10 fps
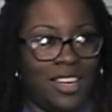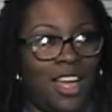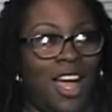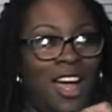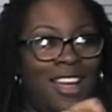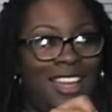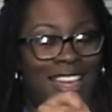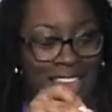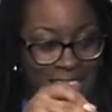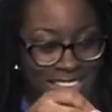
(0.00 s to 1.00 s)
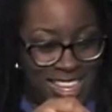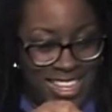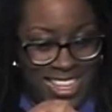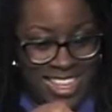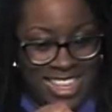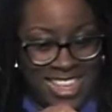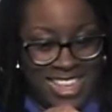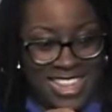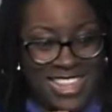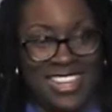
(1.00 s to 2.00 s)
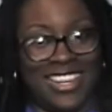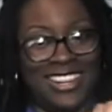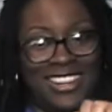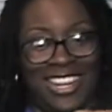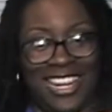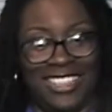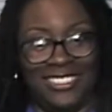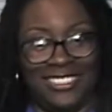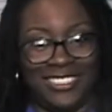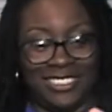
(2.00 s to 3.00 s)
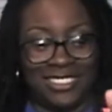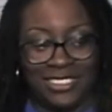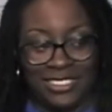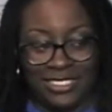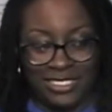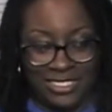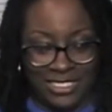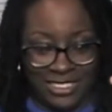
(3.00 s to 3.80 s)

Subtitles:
The person shown says nothing.